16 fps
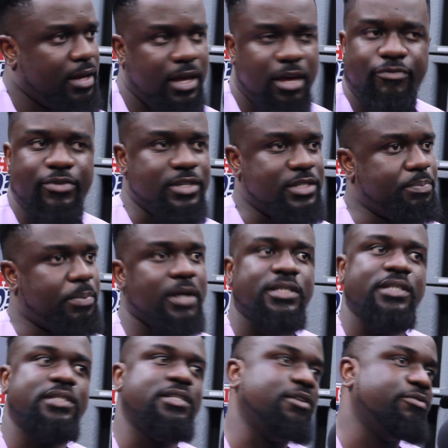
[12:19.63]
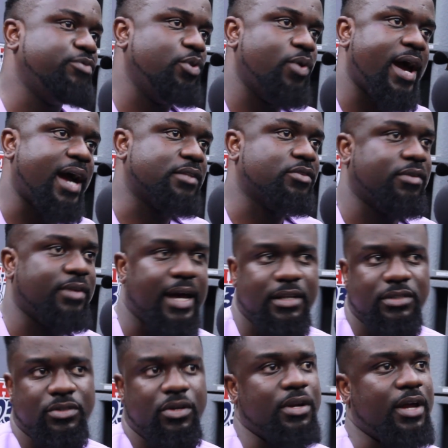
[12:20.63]
If it's positive, you act on
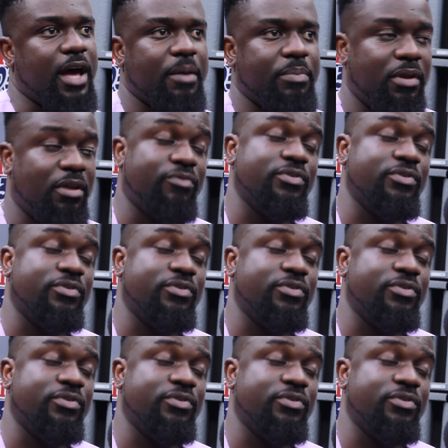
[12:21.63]
that, it's going to happen.